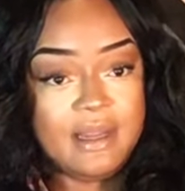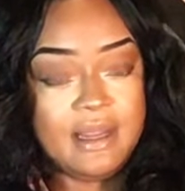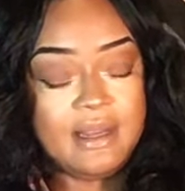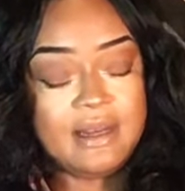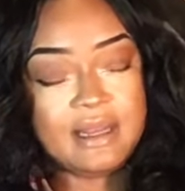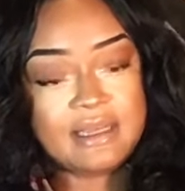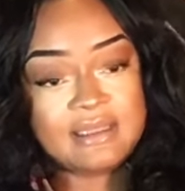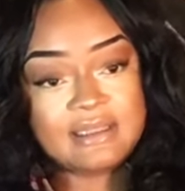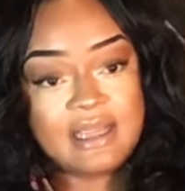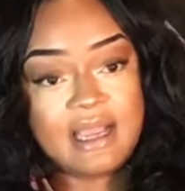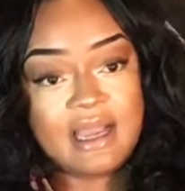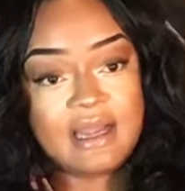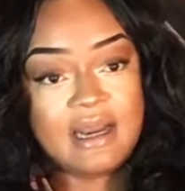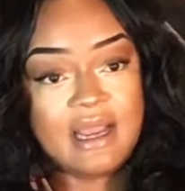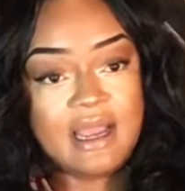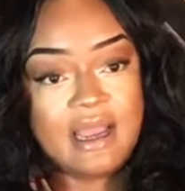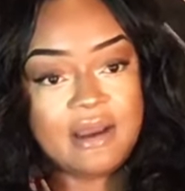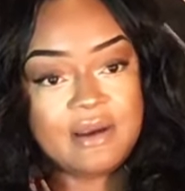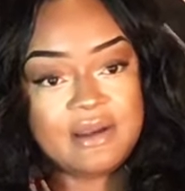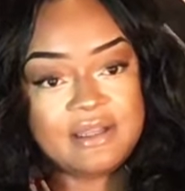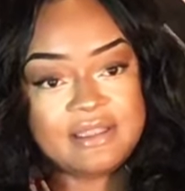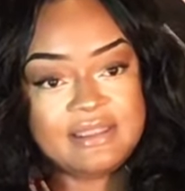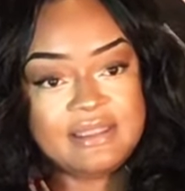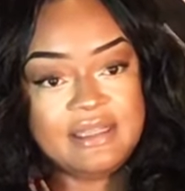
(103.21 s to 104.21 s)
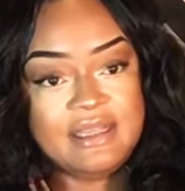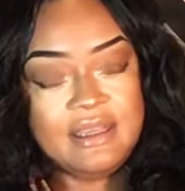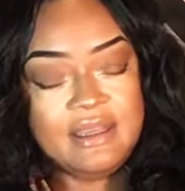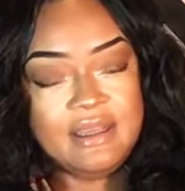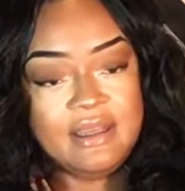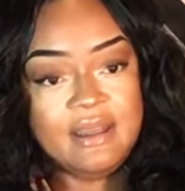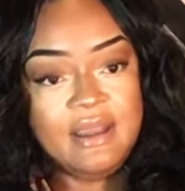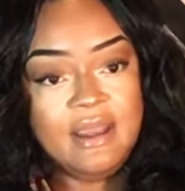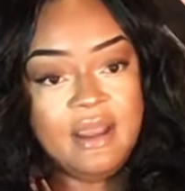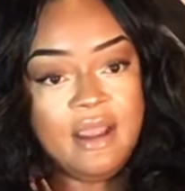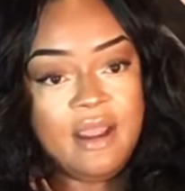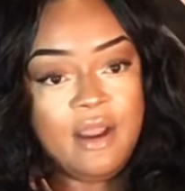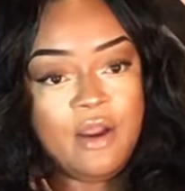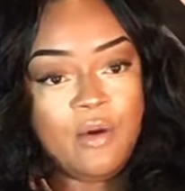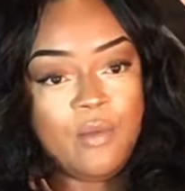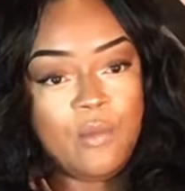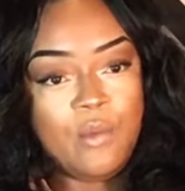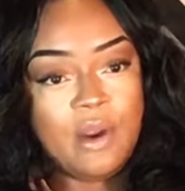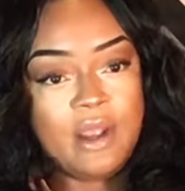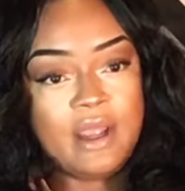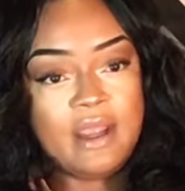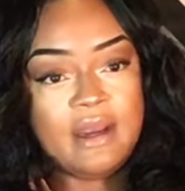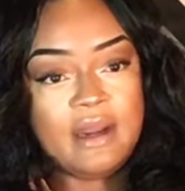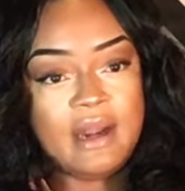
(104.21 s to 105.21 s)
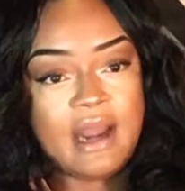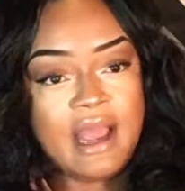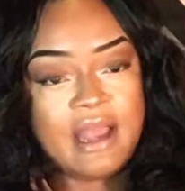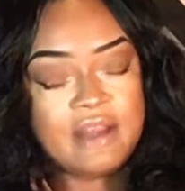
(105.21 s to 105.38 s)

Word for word: And that's kind of how I see it when